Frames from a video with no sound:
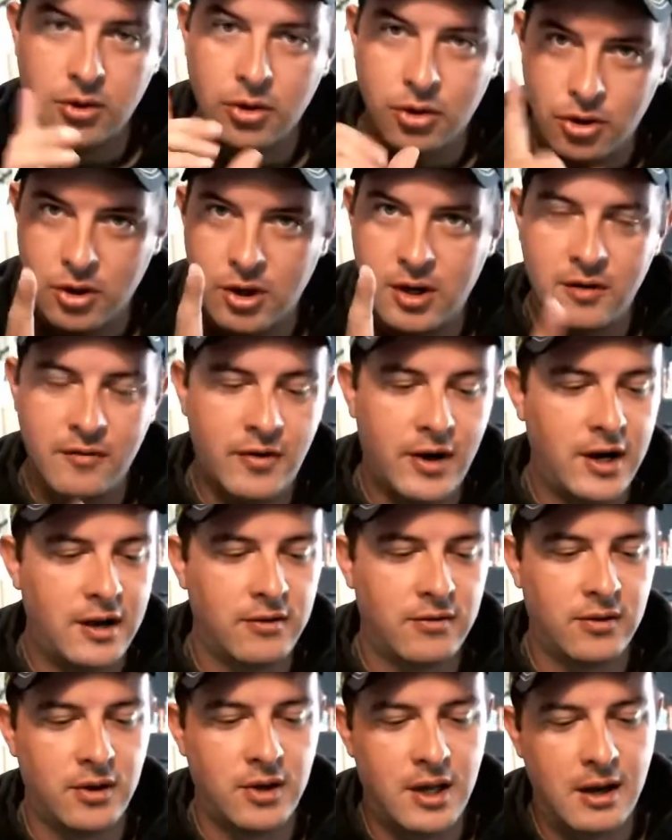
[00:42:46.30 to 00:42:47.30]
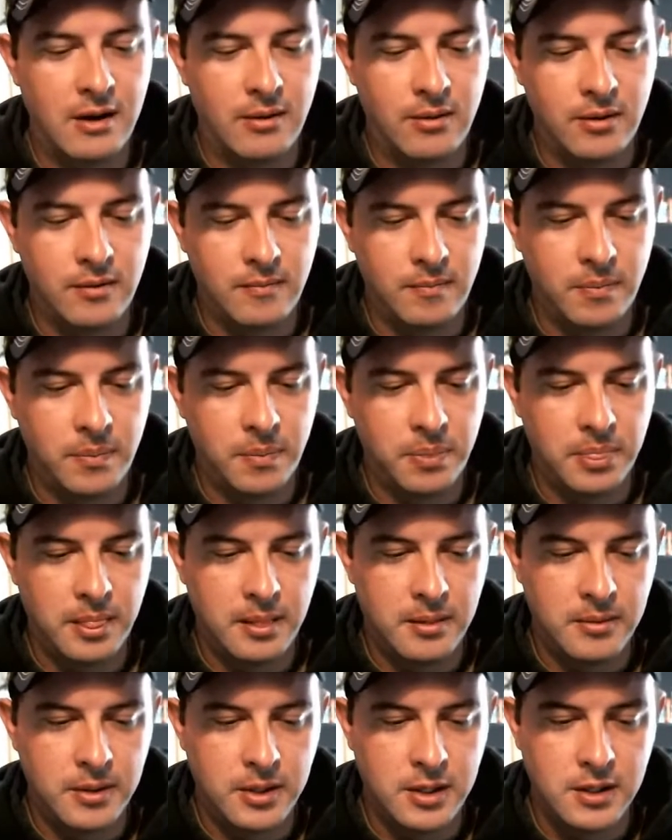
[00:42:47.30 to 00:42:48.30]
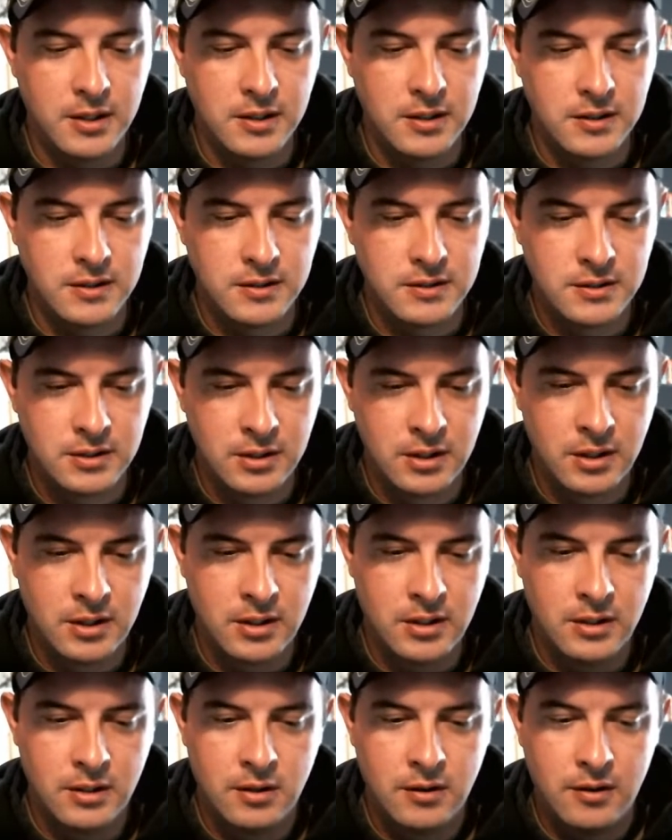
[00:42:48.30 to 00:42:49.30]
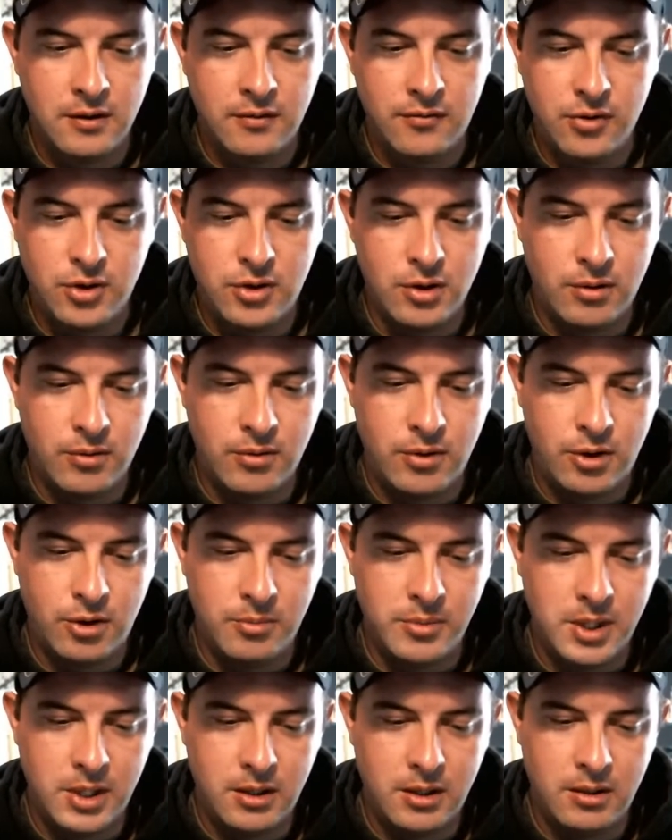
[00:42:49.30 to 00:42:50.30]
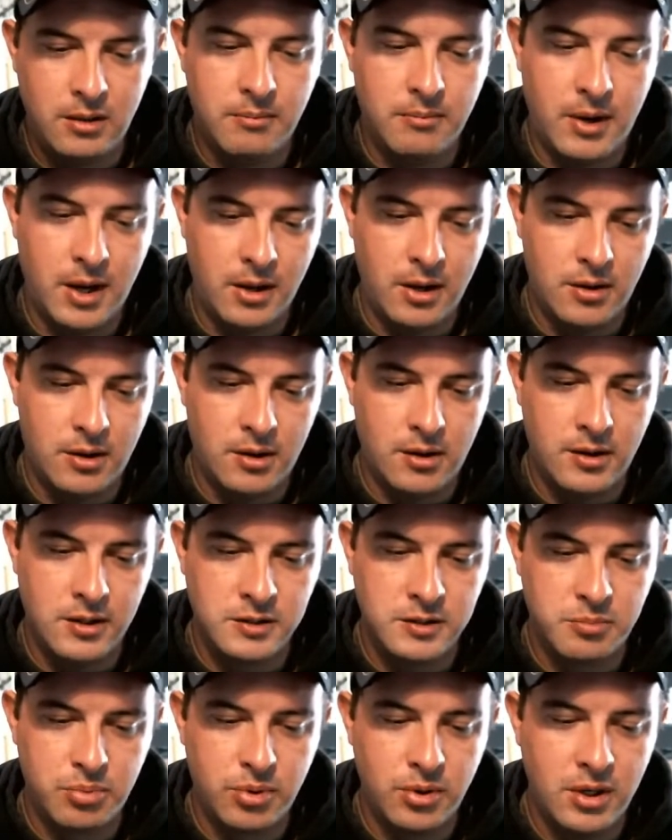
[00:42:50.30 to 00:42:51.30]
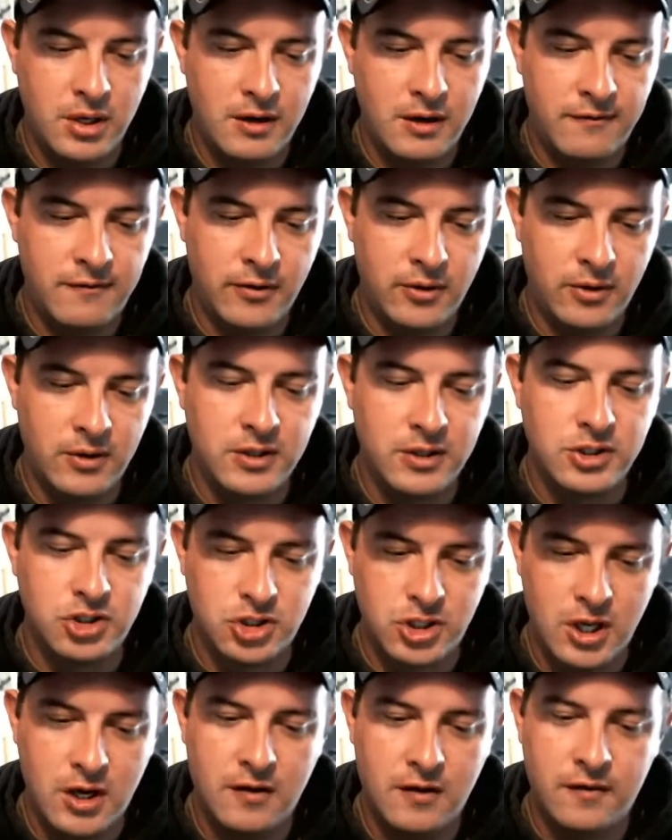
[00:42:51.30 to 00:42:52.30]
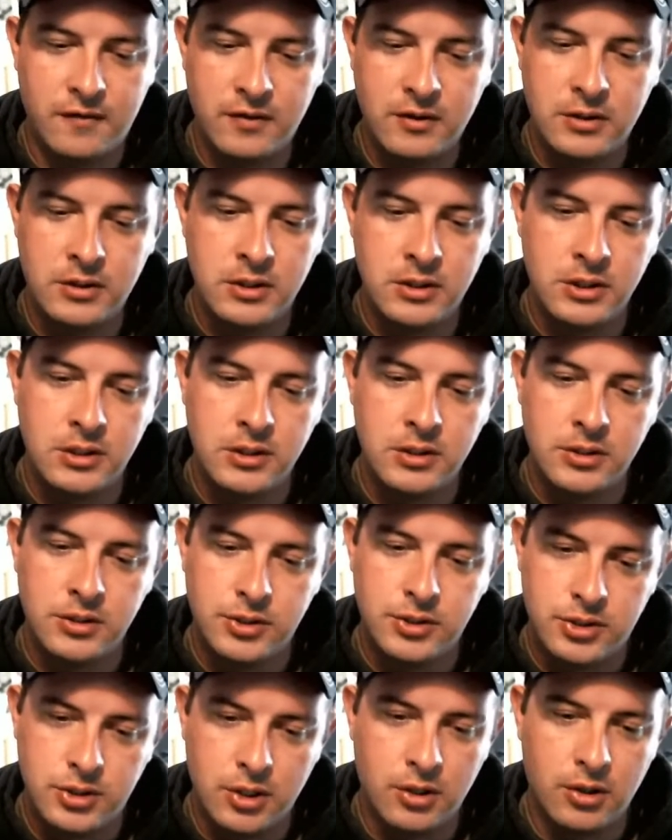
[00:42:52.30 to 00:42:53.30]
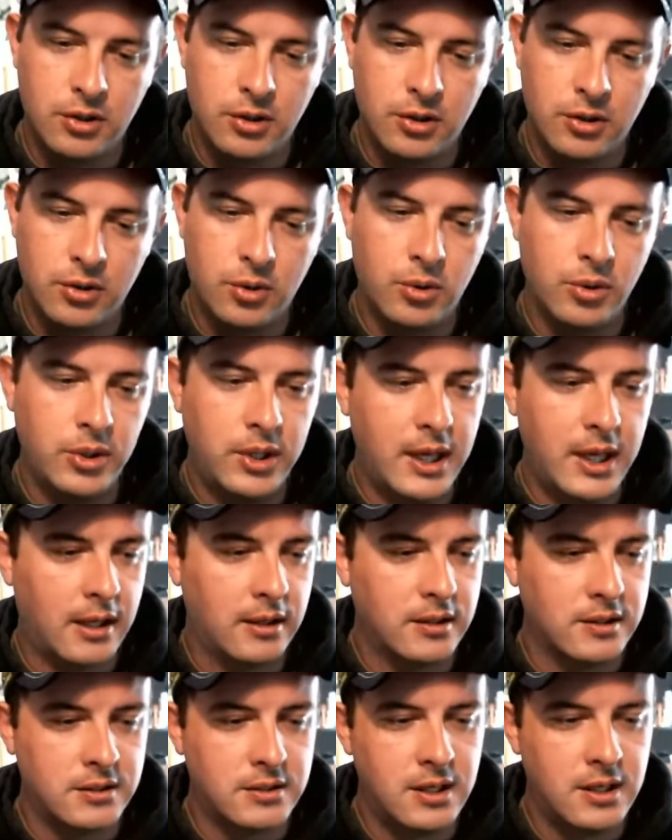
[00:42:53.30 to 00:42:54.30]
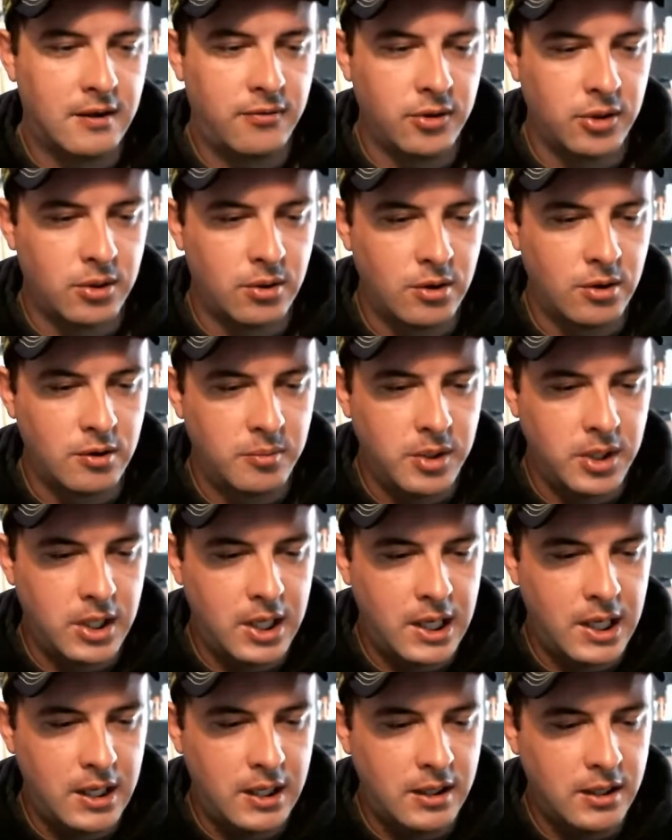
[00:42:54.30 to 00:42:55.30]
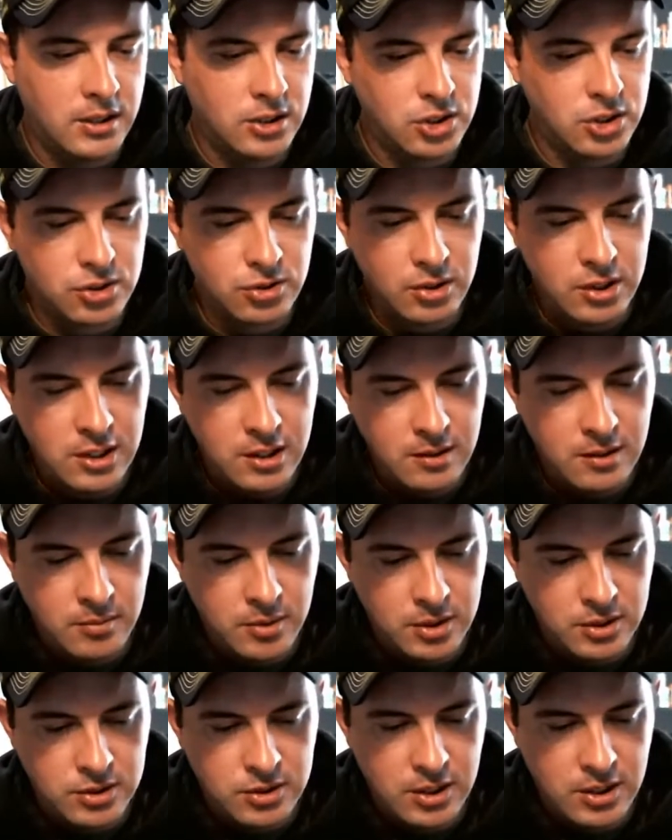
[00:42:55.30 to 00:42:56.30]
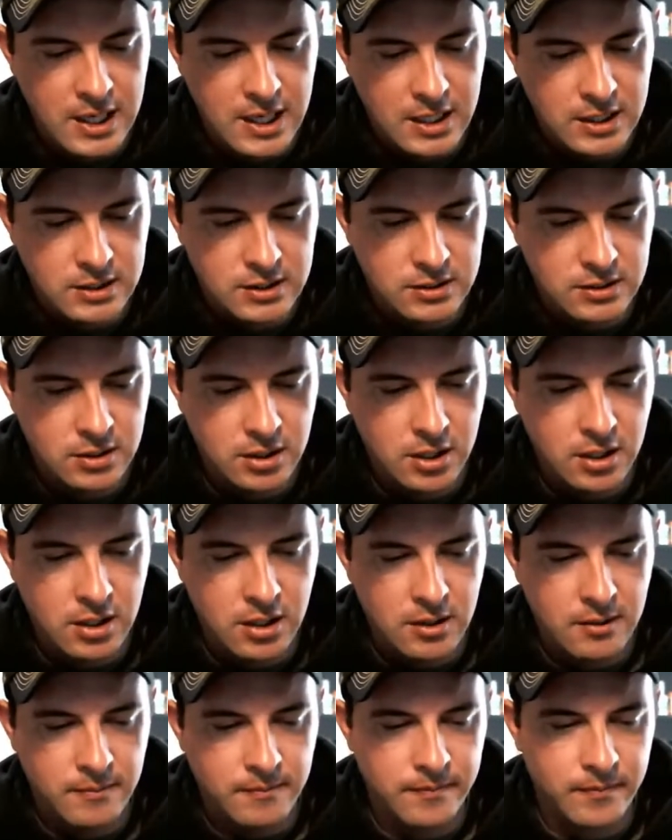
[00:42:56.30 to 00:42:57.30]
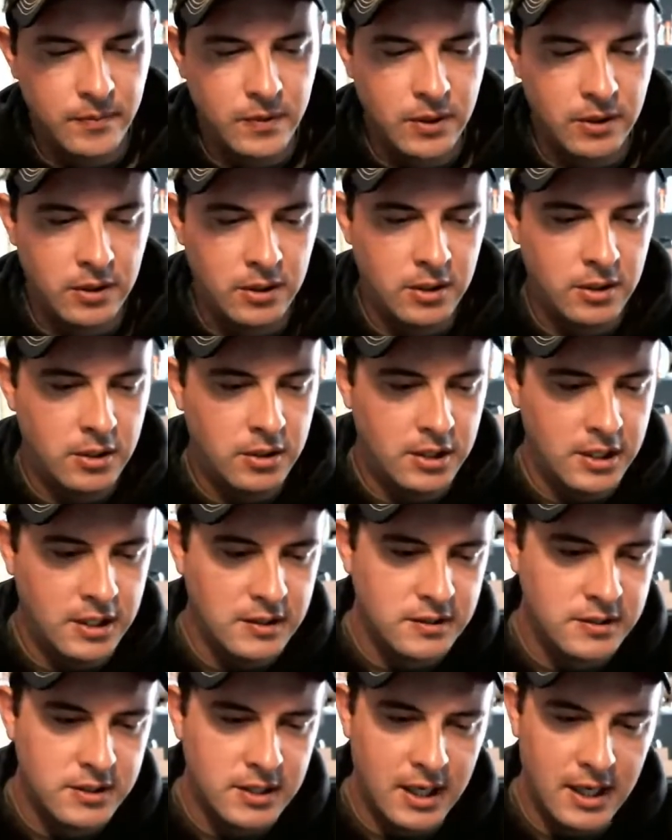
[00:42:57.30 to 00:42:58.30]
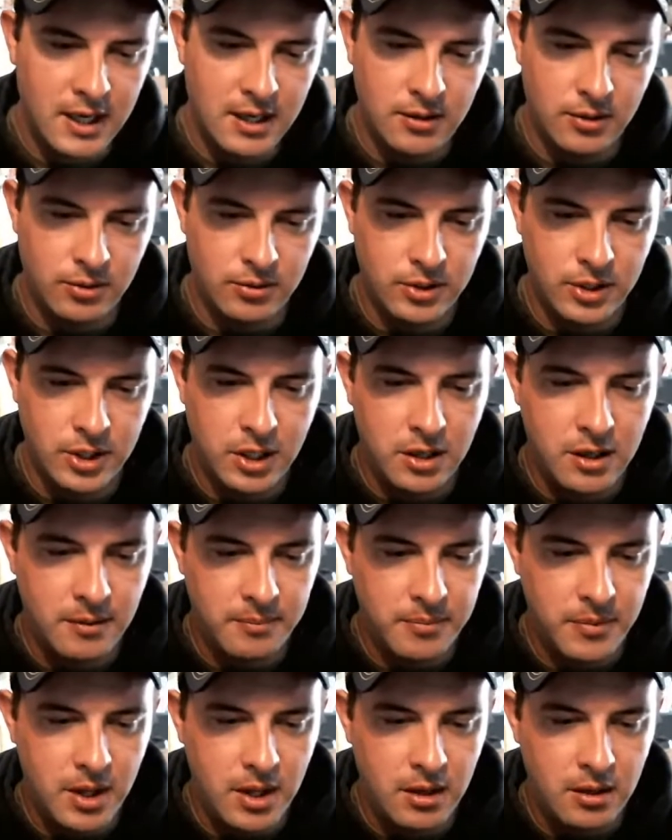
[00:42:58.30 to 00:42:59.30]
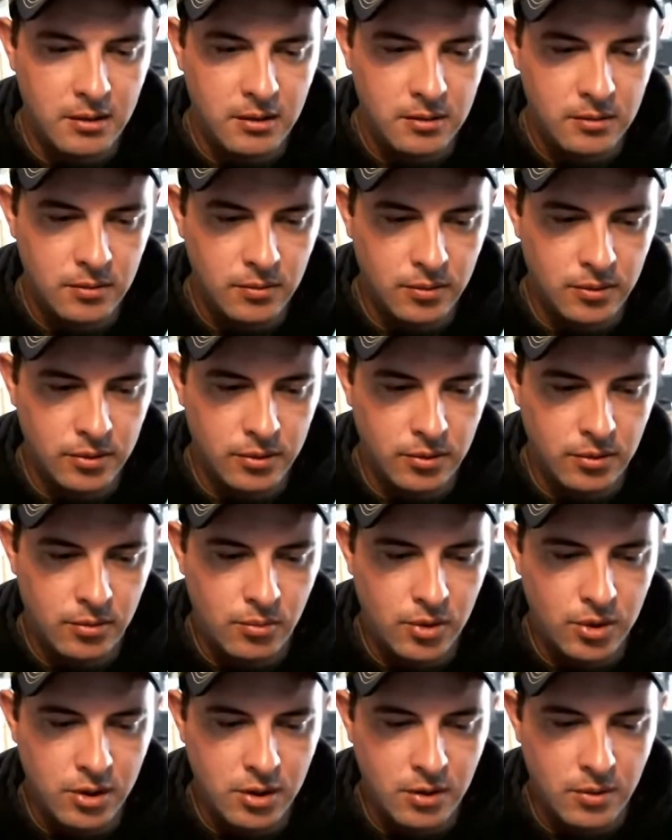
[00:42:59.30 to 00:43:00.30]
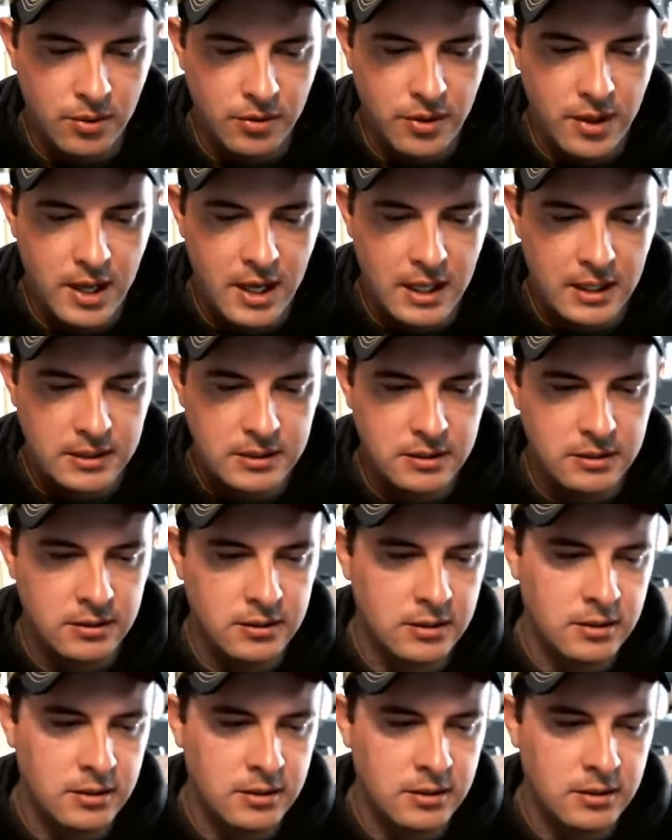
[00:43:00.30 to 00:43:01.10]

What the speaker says: good advice on that one, because if you don't know me, my car is pretty full of stuff. So yeah, this is definitely going to be a stream / inside only cup. Then we'll go with that.